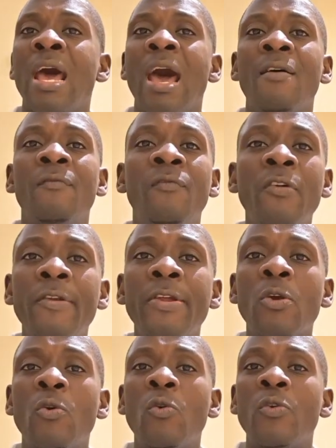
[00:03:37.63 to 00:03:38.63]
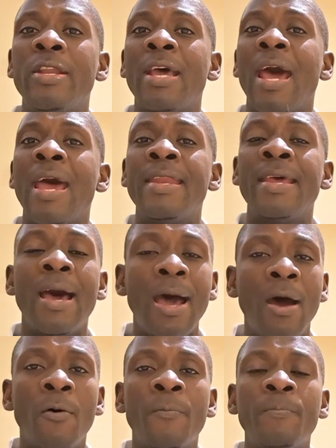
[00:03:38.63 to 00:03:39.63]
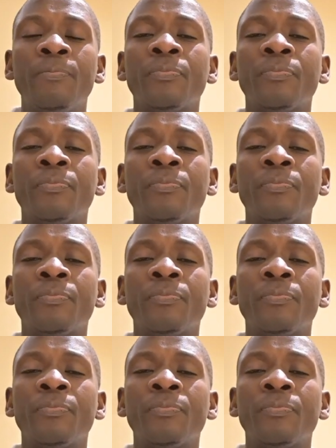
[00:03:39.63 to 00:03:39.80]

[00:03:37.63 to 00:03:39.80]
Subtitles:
are very good. And how,